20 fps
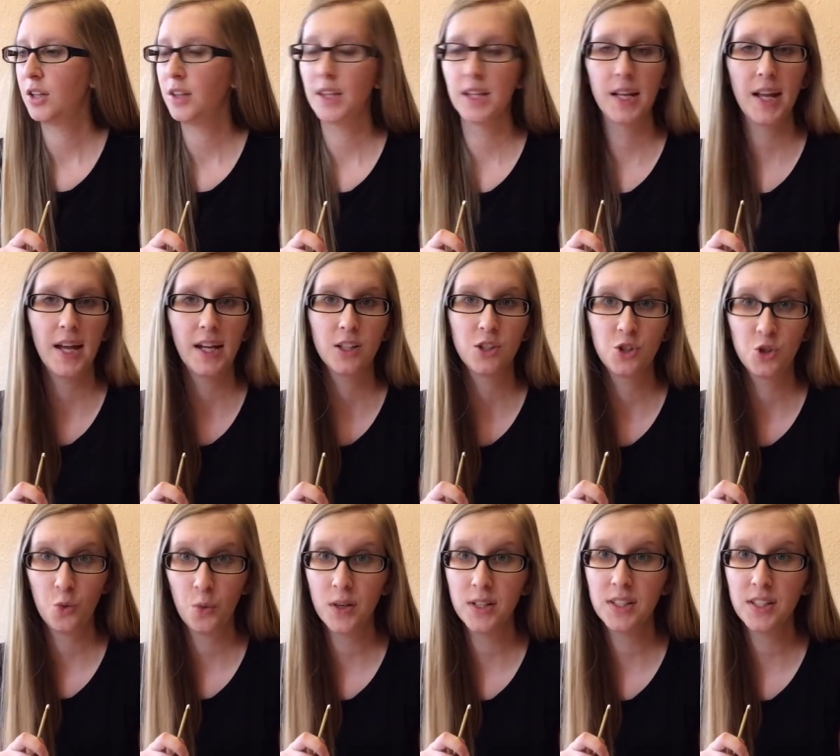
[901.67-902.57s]
the next
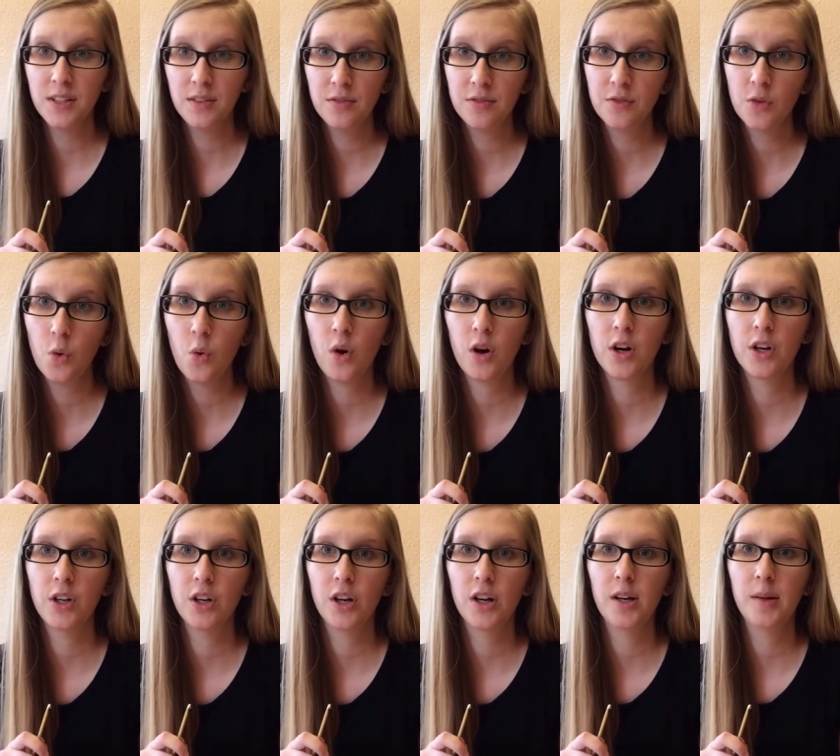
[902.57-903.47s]
24,
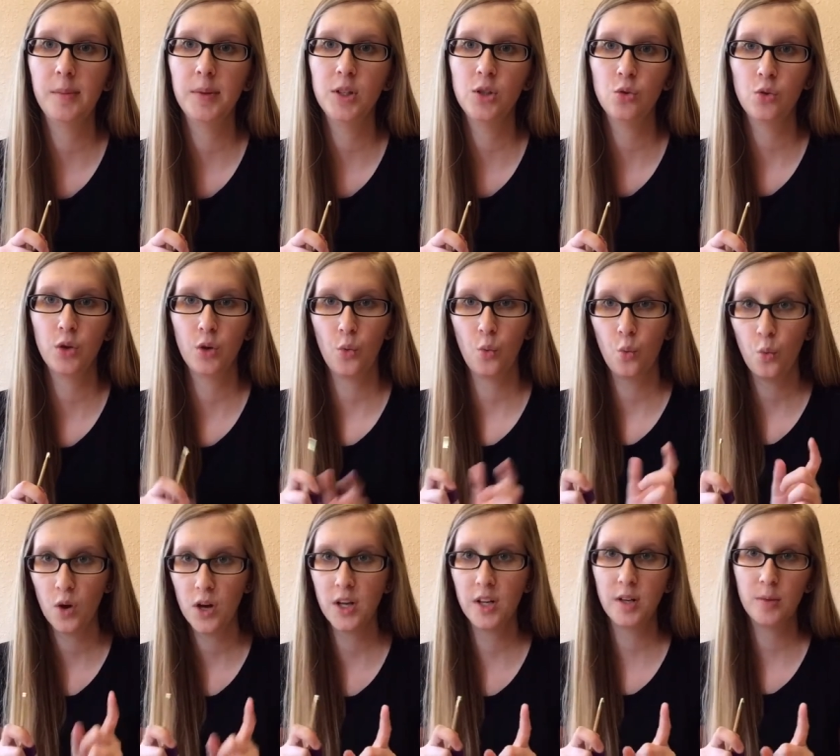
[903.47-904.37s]
you're gonna be doing
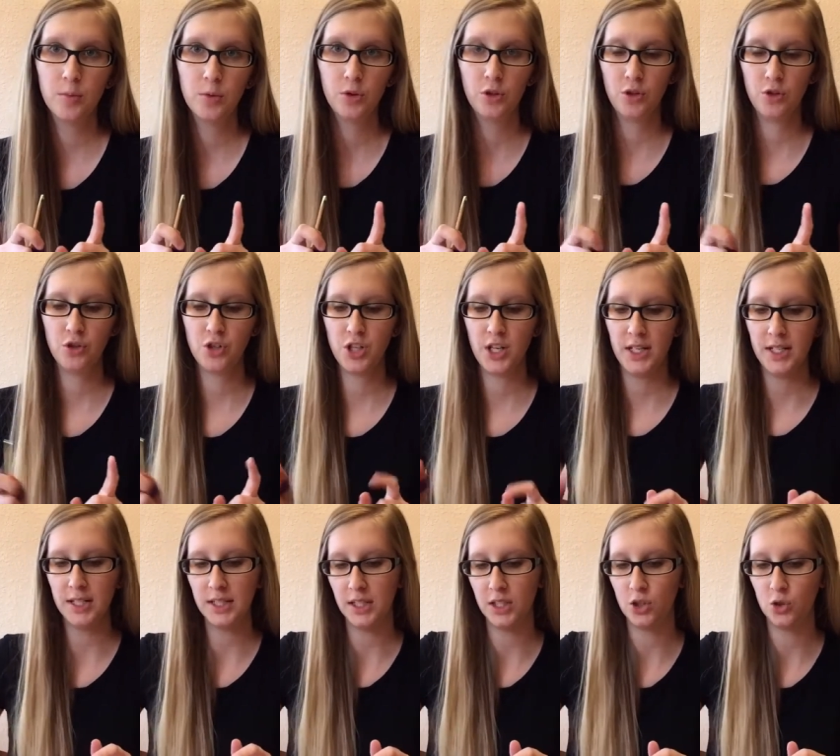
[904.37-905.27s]
one double crochet
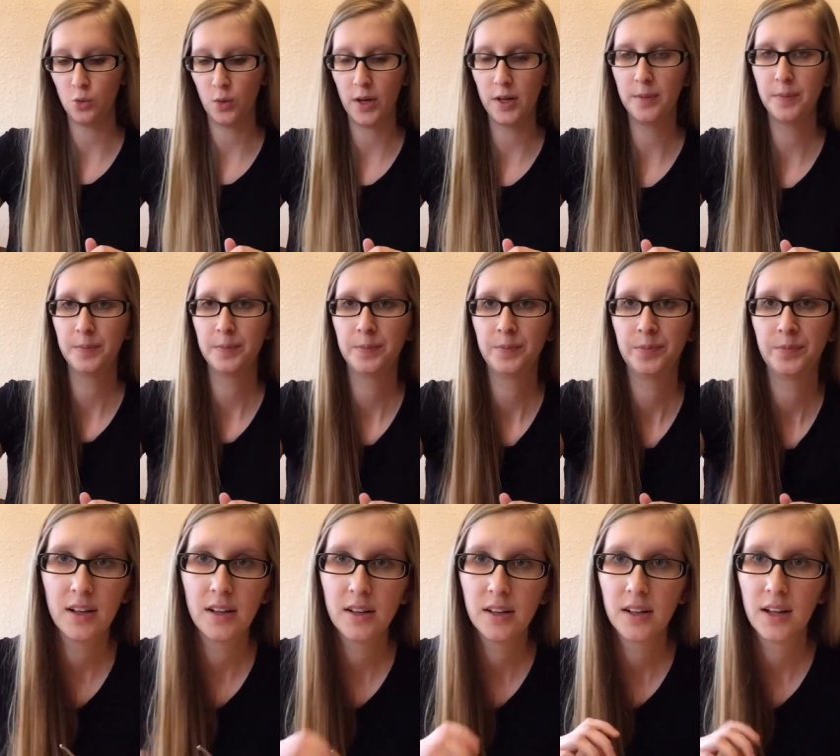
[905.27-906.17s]
in each one.
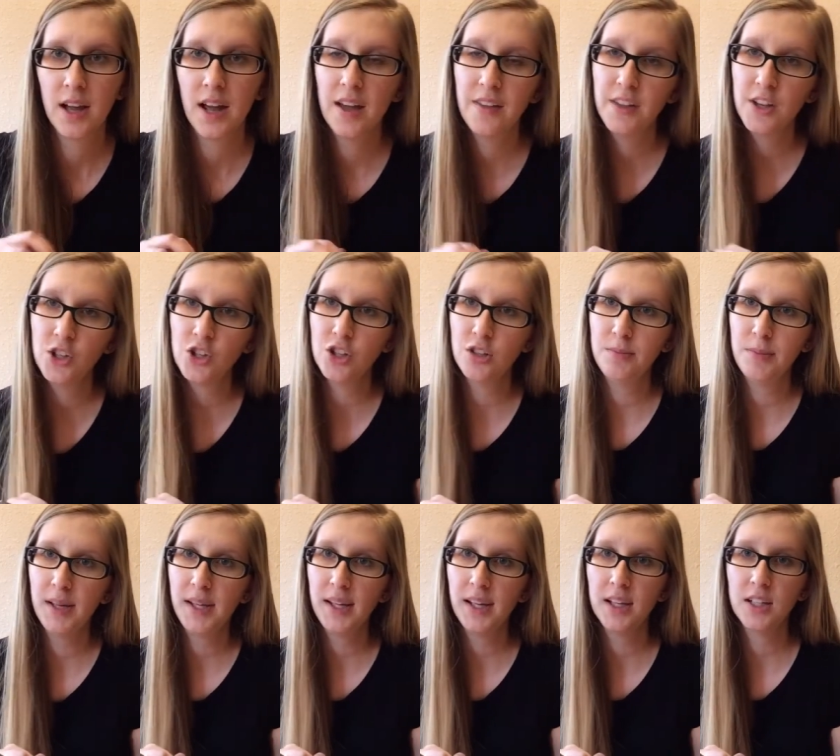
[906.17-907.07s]
And that should
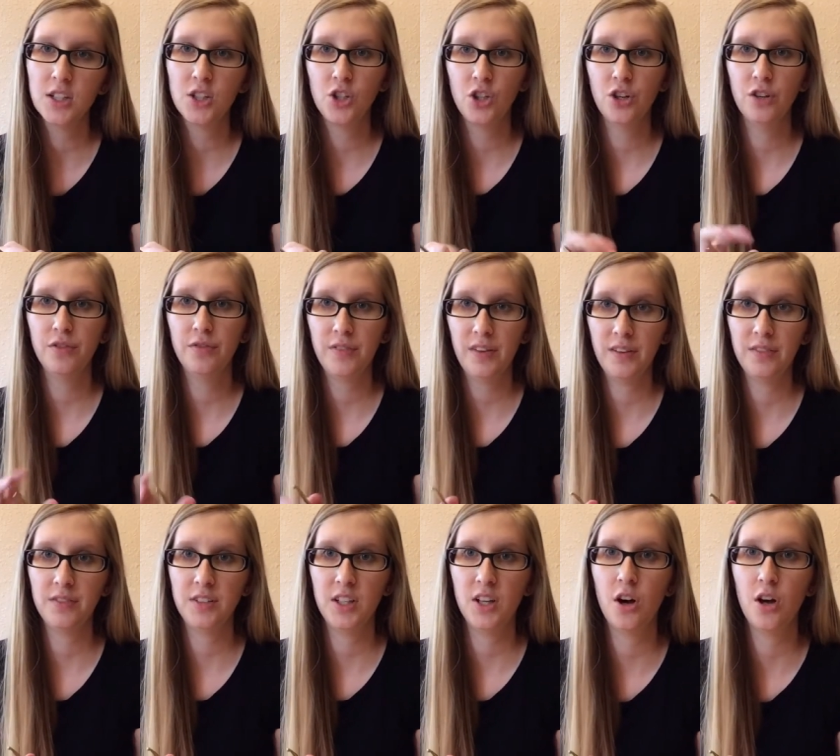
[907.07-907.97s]
make it to your
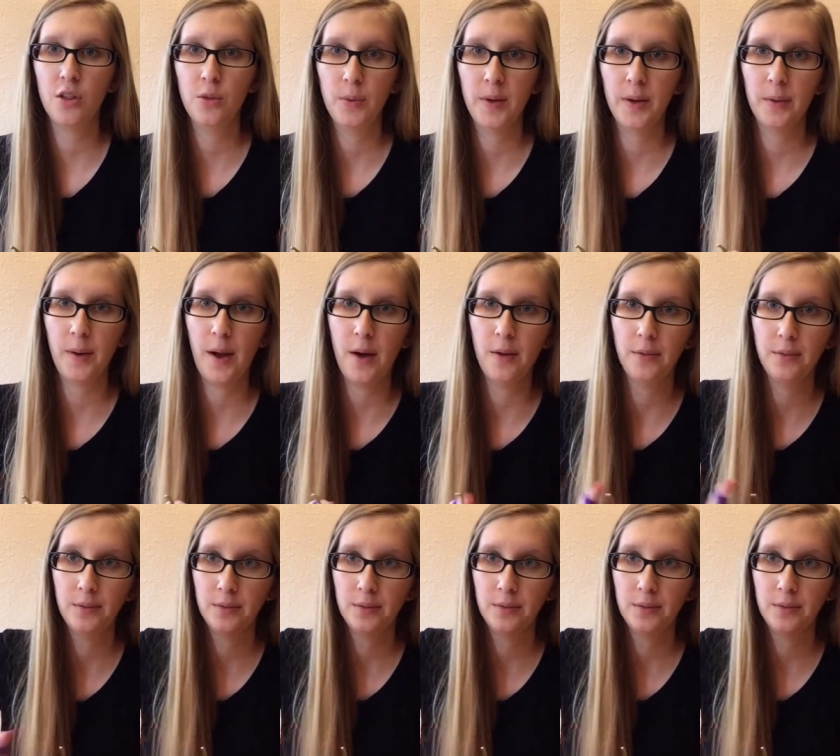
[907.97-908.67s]
50 all the way around.